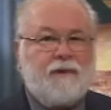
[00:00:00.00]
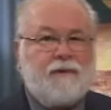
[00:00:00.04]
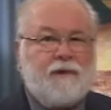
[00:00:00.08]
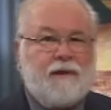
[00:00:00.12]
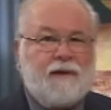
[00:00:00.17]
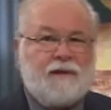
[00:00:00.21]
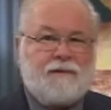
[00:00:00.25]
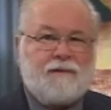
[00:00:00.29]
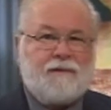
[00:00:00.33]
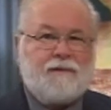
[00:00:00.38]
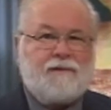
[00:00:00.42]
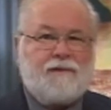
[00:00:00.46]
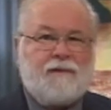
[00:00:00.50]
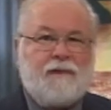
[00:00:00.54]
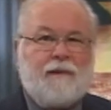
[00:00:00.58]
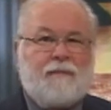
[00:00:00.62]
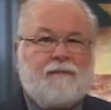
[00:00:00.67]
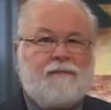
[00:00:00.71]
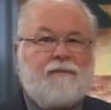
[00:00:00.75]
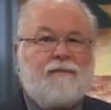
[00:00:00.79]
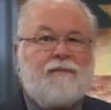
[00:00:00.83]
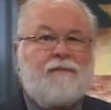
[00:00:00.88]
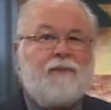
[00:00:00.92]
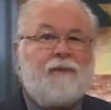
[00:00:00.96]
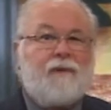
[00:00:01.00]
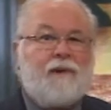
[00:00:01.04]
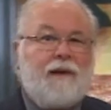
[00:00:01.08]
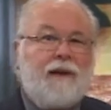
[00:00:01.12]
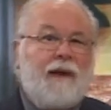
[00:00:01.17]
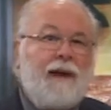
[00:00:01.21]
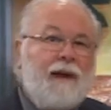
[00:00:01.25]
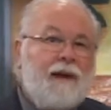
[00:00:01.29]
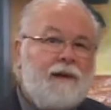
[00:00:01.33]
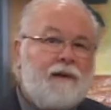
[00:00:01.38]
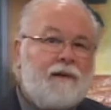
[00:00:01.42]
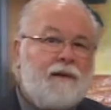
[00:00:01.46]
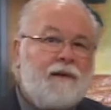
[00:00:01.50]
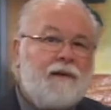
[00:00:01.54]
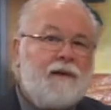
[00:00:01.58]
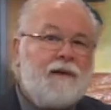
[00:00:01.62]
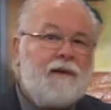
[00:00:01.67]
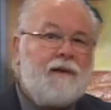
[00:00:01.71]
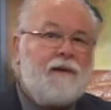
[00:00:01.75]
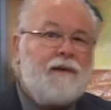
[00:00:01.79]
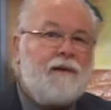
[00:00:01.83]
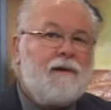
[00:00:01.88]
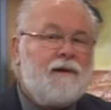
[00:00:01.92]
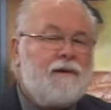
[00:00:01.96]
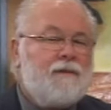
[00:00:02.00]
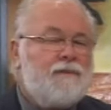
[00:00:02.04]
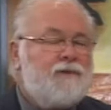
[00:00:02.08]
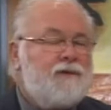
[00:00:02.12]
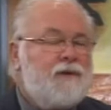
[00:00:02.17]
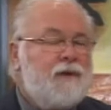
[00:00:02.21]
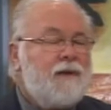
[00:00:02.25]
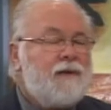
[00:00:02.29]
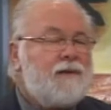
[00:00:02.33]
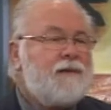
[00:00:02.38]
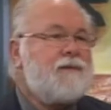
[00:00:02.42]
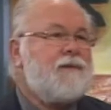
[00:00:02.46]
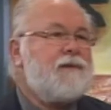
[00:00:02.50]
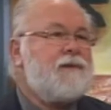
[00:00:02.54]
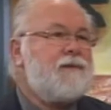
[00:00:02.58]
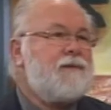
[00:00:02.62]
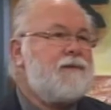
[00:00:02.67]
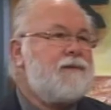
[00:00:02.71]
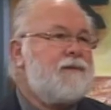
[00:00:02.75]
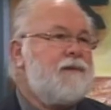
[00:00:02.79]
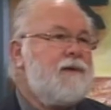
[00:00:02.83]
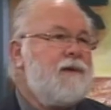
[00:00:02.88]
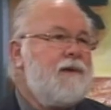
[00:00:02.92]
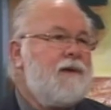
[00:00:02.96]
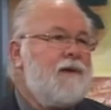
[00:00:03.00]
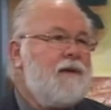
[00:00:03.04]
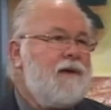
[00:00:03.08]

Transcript: and that's in chapter 48 of Genesis,